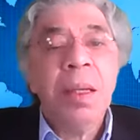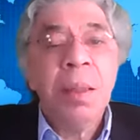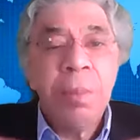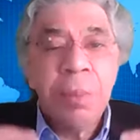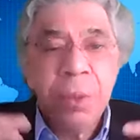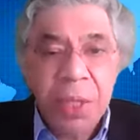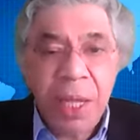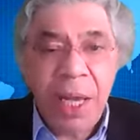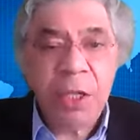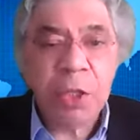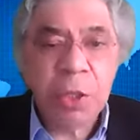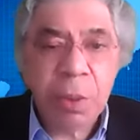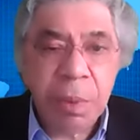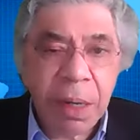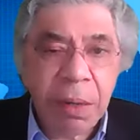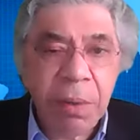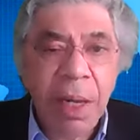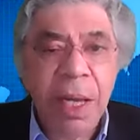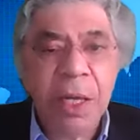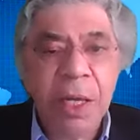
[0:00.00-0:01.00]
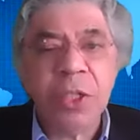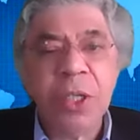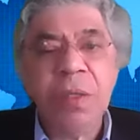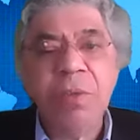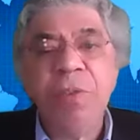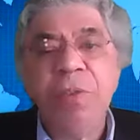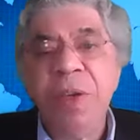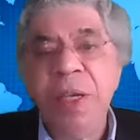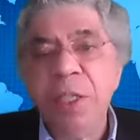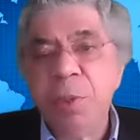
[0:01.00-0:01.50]
Prudential regulation
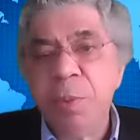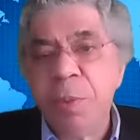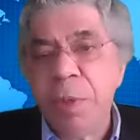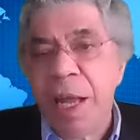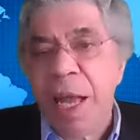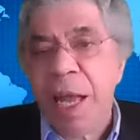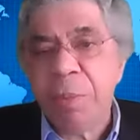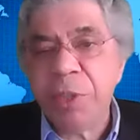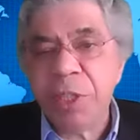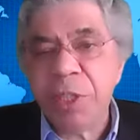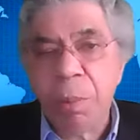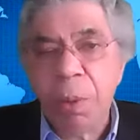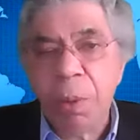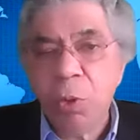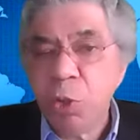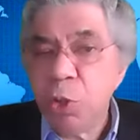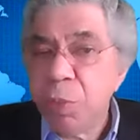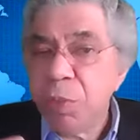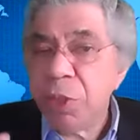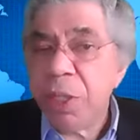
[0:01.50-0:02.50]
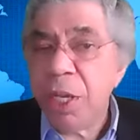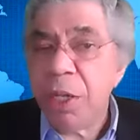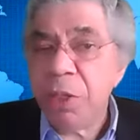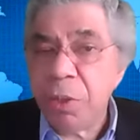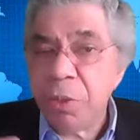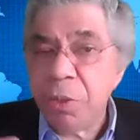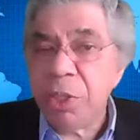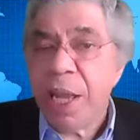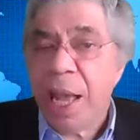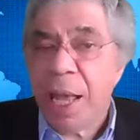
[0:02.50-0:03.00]
face perhaps the most
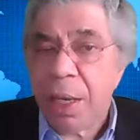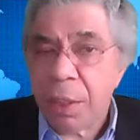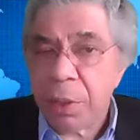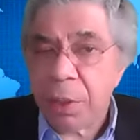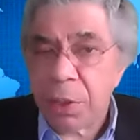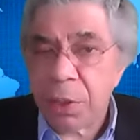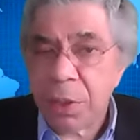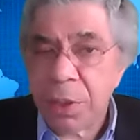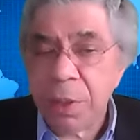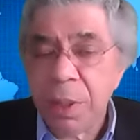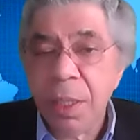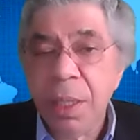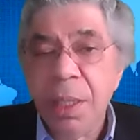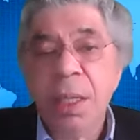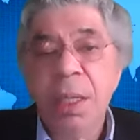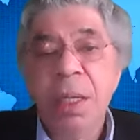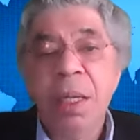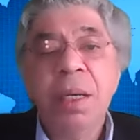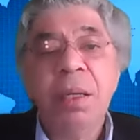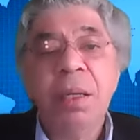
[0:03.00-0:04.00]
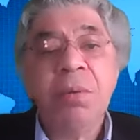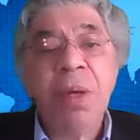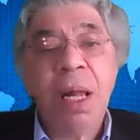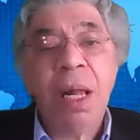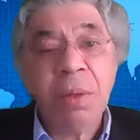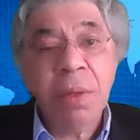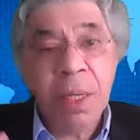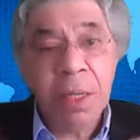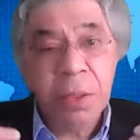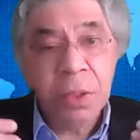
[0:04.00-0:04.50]
substantial challenge.
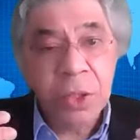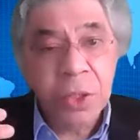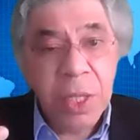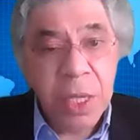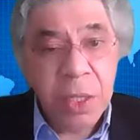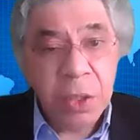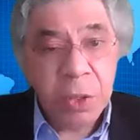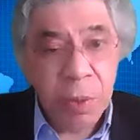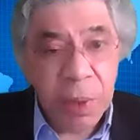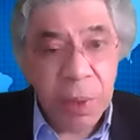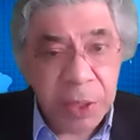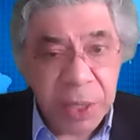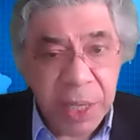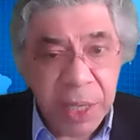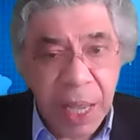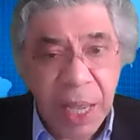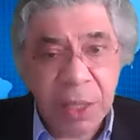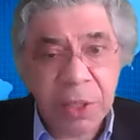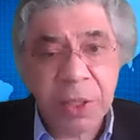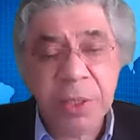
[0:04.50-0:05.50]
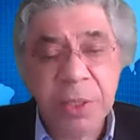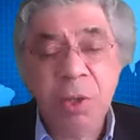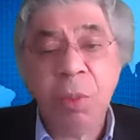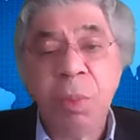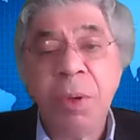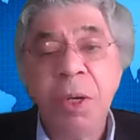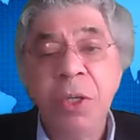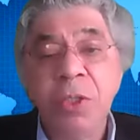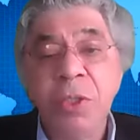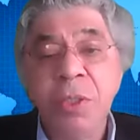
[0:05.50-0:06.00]
Regulators need to assess the
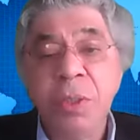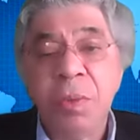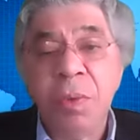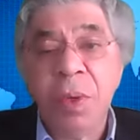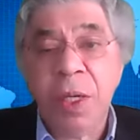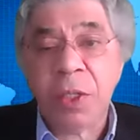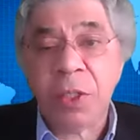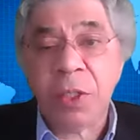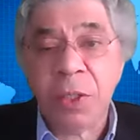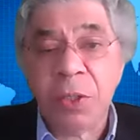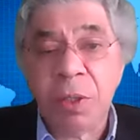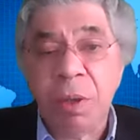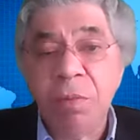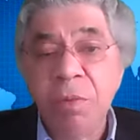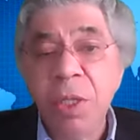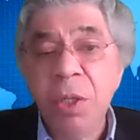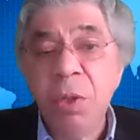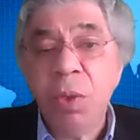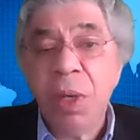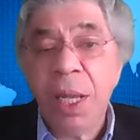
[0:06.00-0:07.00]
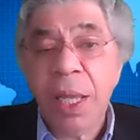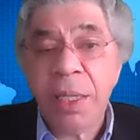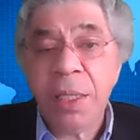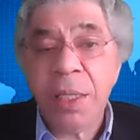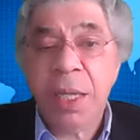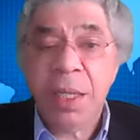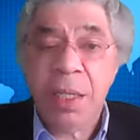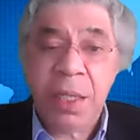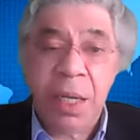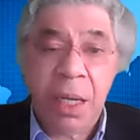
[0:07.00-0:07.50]
operational risks of new
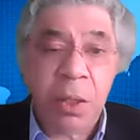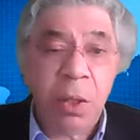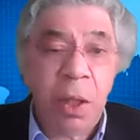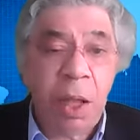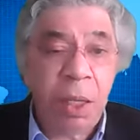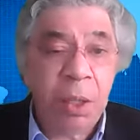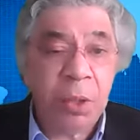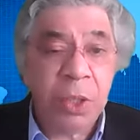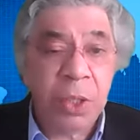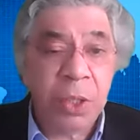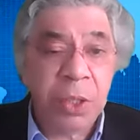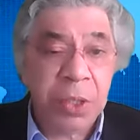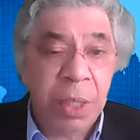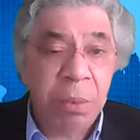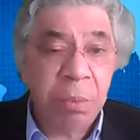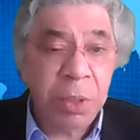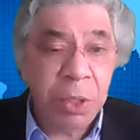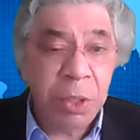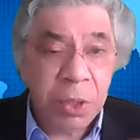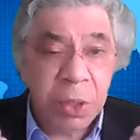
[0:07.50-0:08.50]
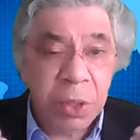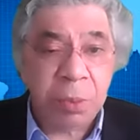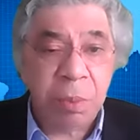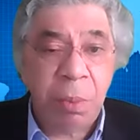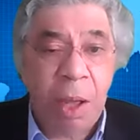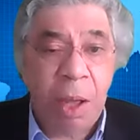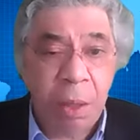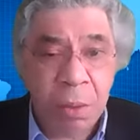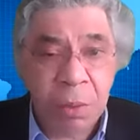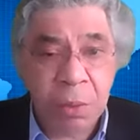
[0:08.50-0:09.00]
lending technologies and business
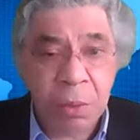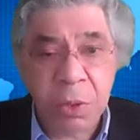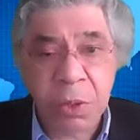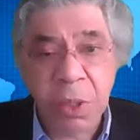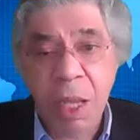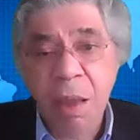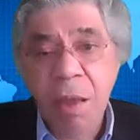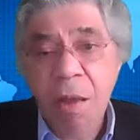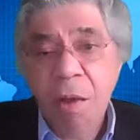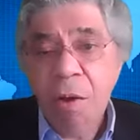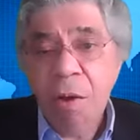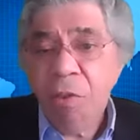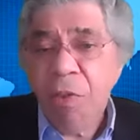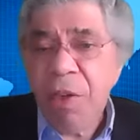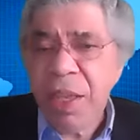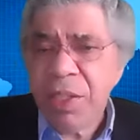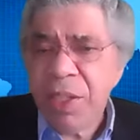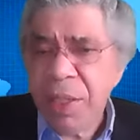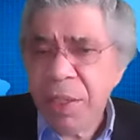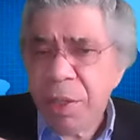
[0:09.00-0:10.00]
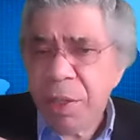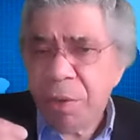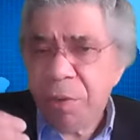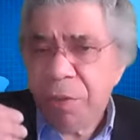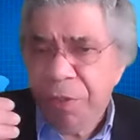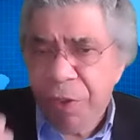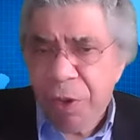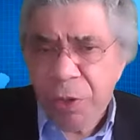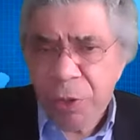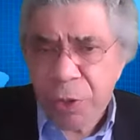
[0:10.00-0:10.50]
models facing their
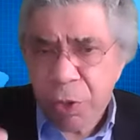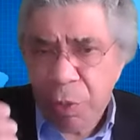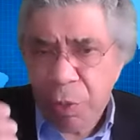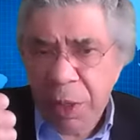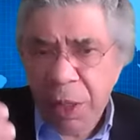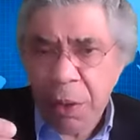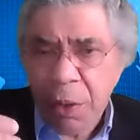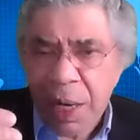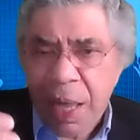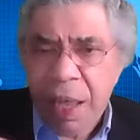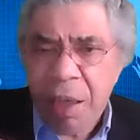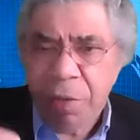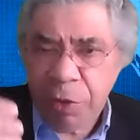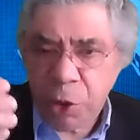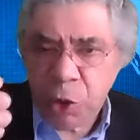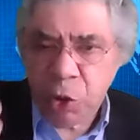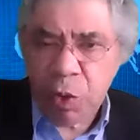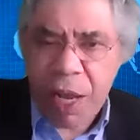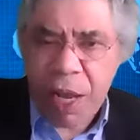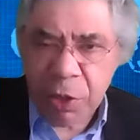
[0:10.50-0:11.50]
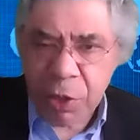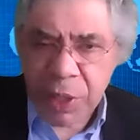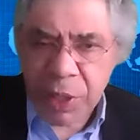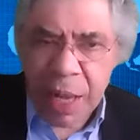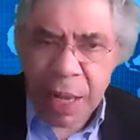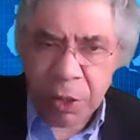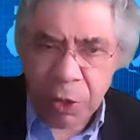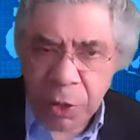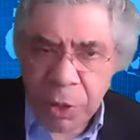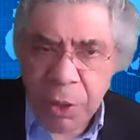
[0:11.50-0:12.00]
first real-life stress
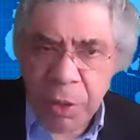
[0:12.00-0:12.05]
test